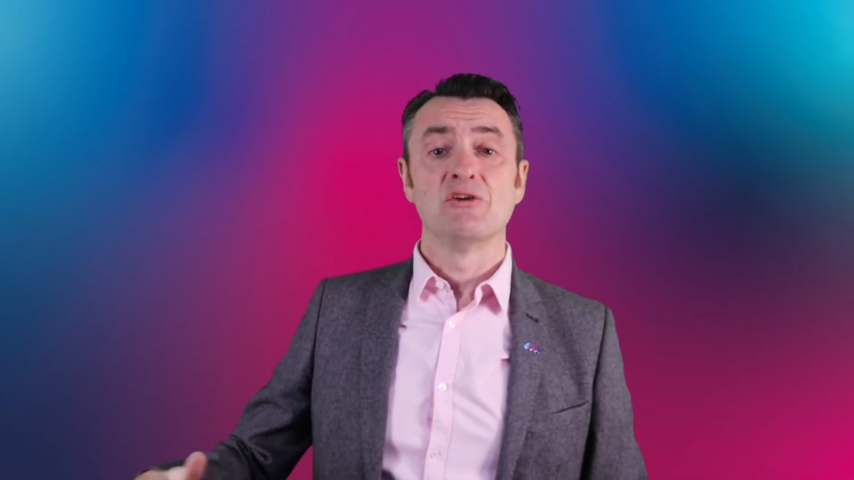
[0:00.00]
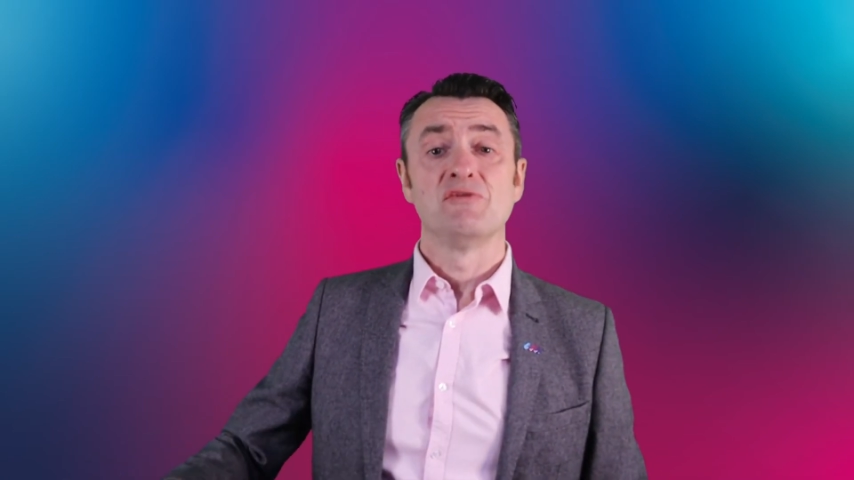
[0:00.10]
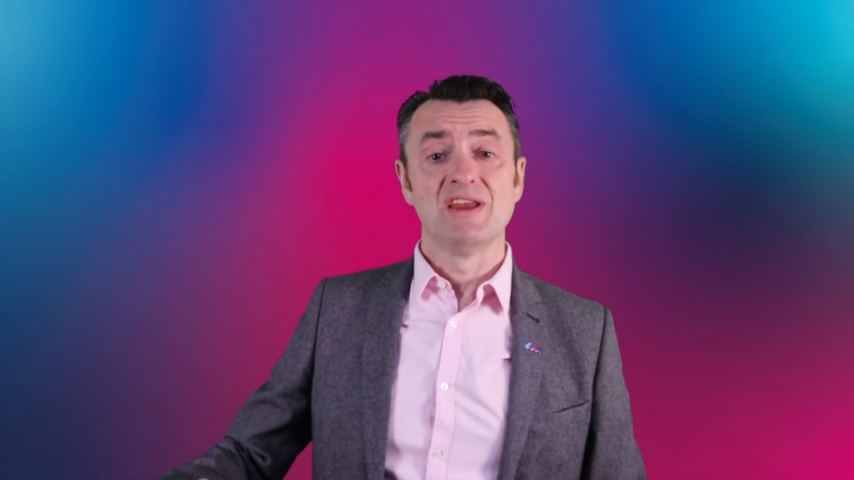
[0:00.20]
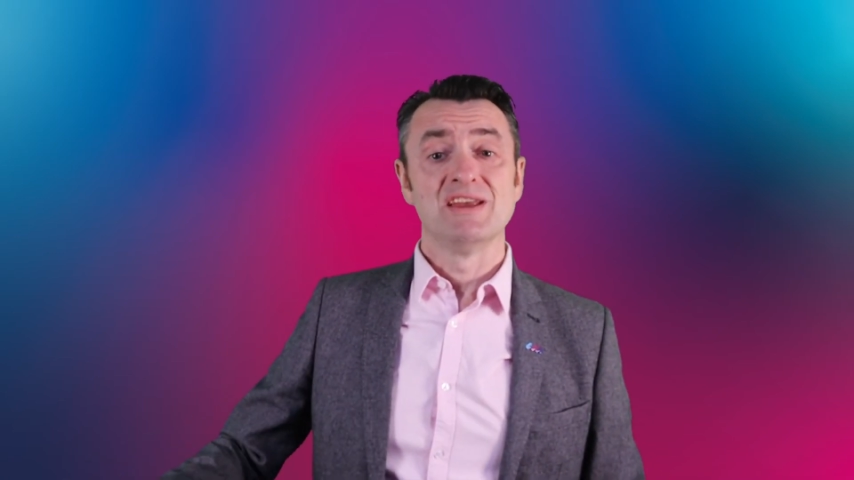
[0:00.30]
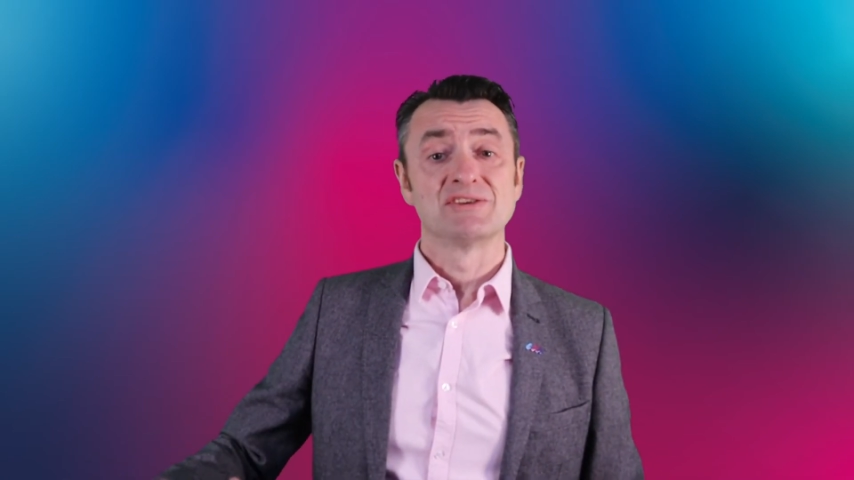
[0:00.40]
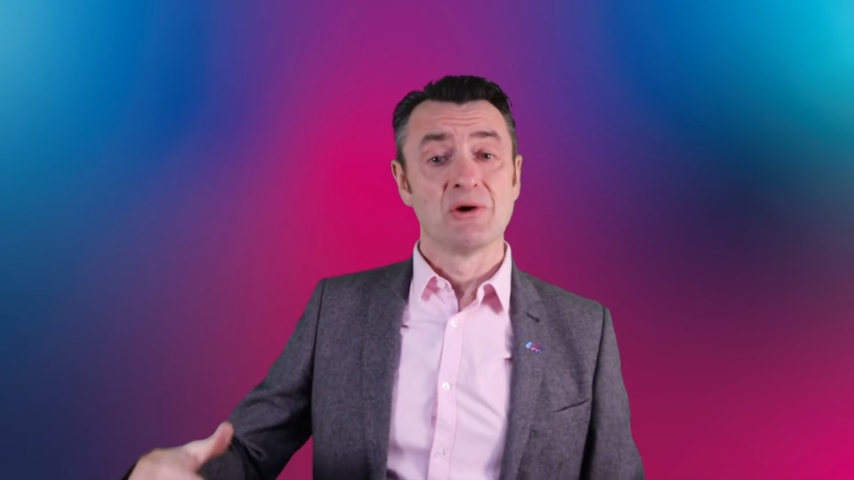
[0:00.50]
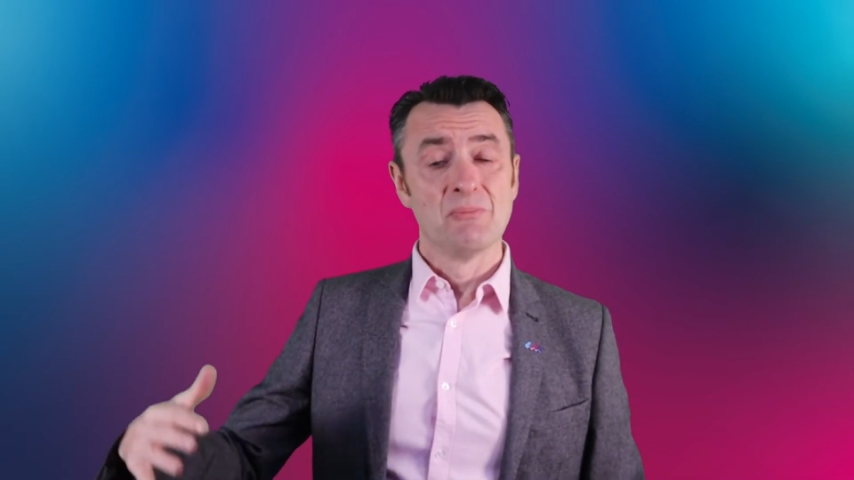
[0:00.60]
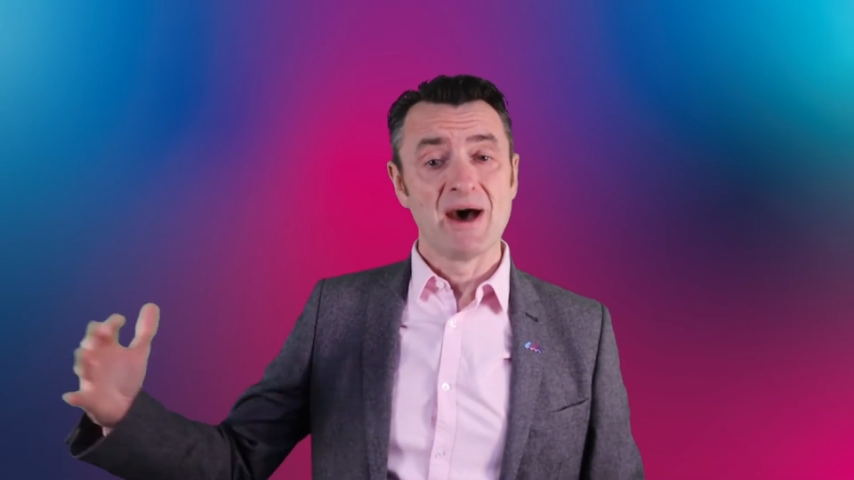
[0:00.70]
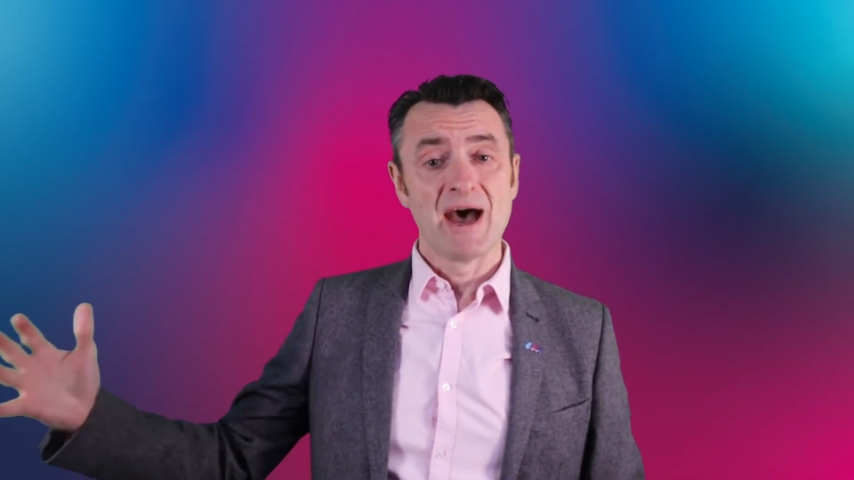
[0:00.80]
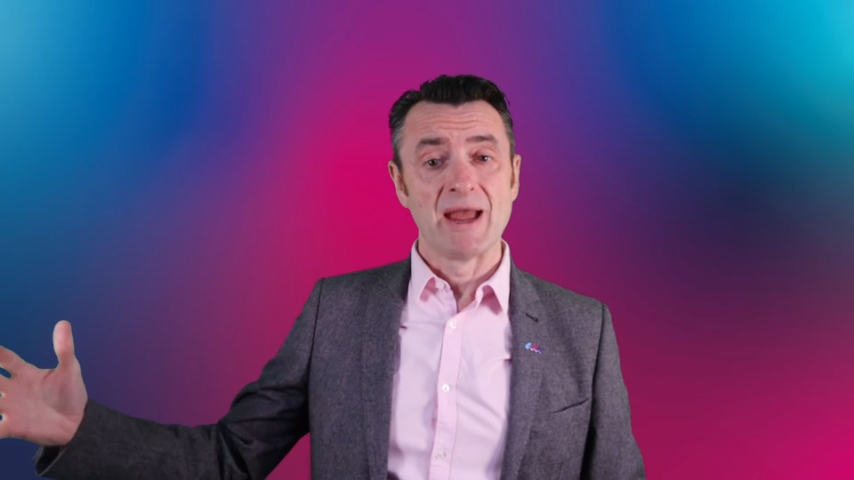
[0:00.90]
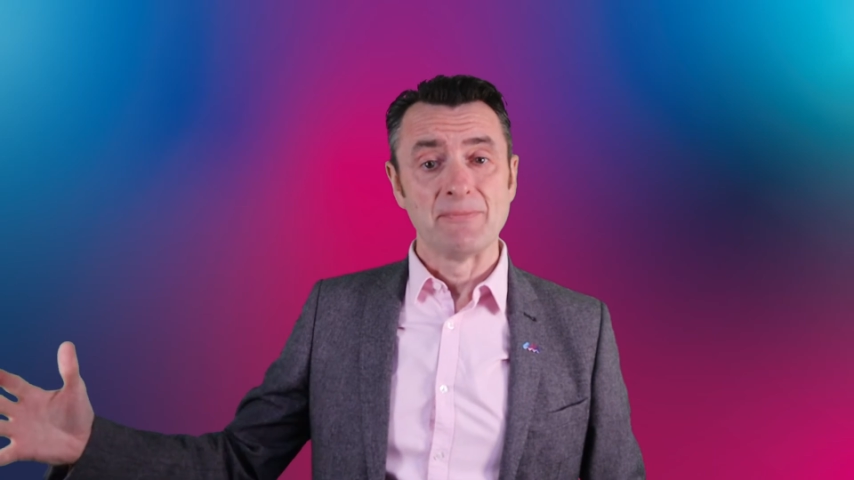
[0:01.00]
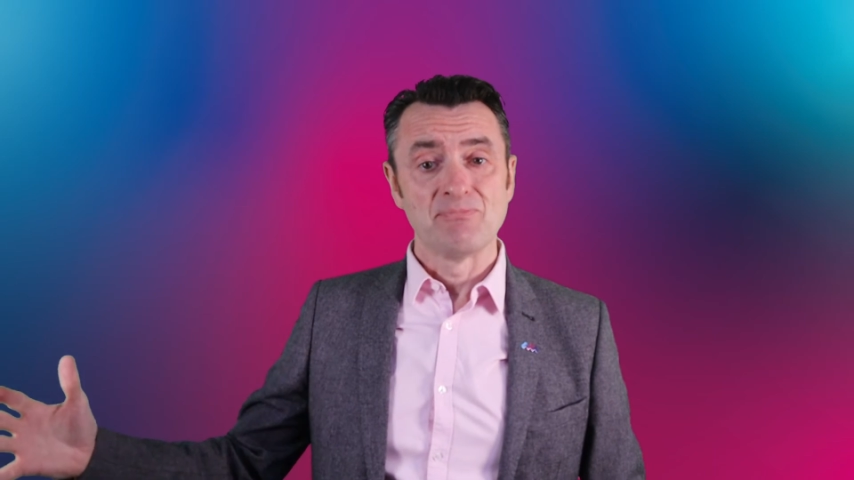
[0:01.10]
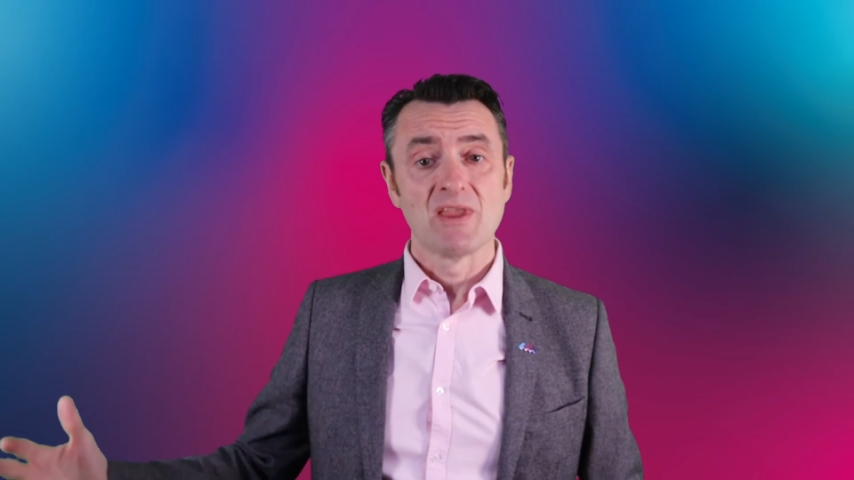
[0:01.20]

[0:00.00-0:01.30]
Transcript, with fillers: of years gone by.